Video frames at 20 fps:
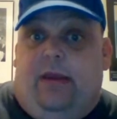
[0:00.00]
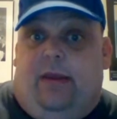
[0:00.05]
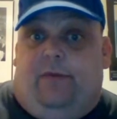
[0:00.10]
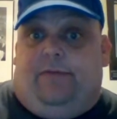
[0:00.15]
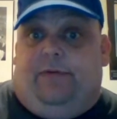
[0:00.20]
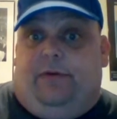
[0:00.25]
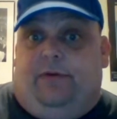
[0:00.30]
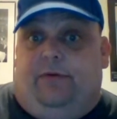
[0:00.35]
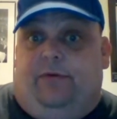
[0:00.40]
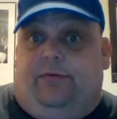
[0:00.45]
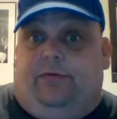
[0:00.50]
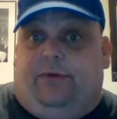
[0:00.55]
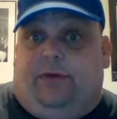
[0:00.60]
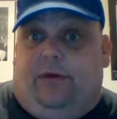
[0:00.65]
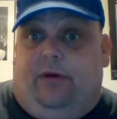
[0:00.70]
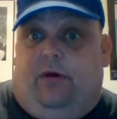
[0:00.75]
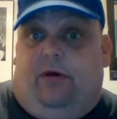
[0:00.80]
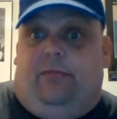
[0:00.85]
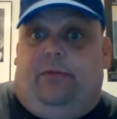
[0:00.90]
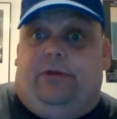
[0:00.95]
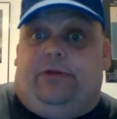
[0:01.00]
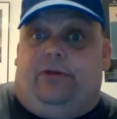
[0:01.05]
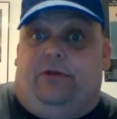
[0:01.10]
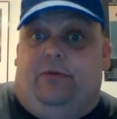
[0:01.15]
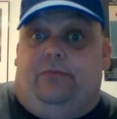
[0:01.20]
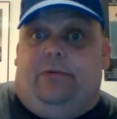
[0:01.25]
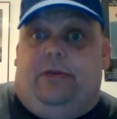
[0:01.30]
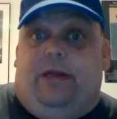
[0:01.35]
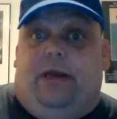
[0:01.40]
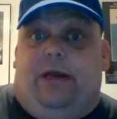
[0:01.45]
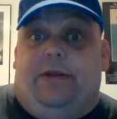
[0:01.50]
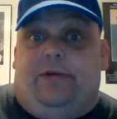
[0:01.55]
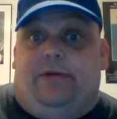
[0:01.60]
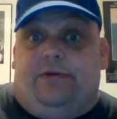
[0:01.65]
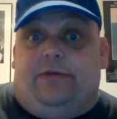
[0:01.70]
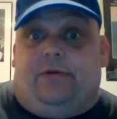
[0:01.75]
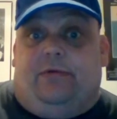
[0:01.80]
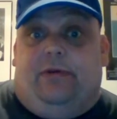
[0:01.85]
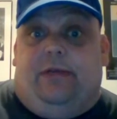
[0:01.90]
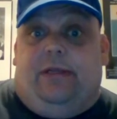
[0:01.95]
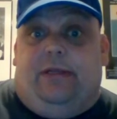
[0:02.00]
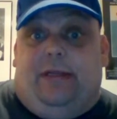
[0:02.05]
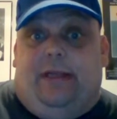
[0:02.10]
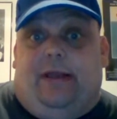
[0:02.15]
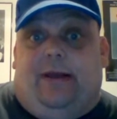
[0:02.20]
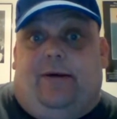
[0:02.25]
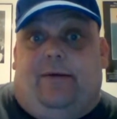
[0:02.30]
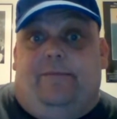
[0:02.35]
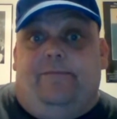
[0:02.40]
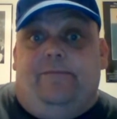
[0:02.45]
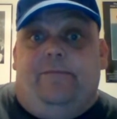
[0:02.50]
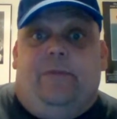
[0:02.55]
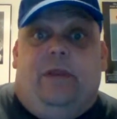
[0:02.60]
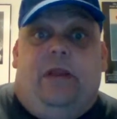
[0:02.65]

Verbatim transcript: if you use the code, which should be on your screen now.